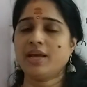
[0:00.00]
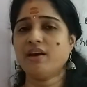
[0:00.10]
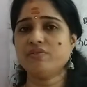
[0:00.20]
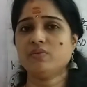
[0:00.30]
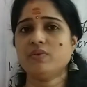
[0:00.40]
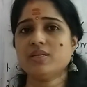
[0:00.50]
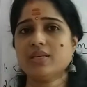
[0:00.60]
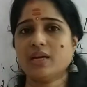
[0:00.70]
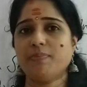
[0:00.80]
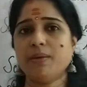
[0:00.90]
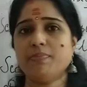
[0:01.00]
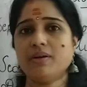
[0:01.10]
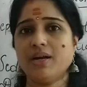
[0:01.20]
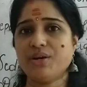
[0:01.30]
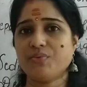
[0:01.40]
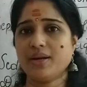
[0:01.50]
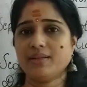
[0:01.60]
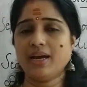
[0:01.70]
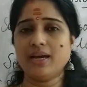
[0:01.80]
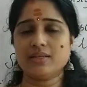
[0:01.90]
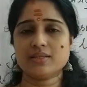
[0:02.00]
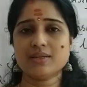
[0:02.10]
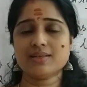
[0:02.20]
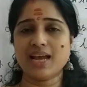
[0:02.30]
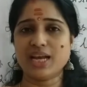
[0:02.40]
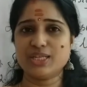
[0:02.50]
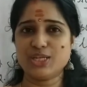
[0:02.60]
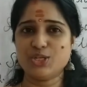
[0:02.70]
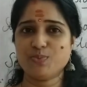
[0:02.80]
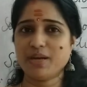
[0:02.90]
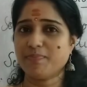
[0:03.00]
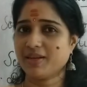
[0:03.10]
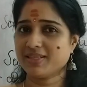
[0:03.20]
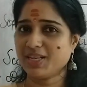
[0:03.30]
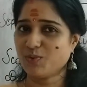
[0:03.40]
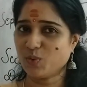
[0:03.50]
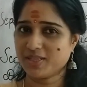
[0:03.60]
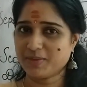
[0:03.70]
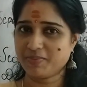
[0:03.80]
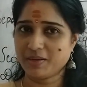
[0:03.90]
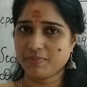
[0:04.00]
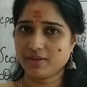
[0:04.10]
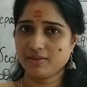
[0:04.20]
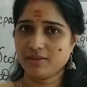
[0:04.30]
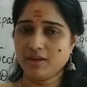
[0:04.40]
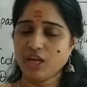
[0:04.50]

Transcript: And afterwards take a paper and write the answers and send to my personal WhatsApp number.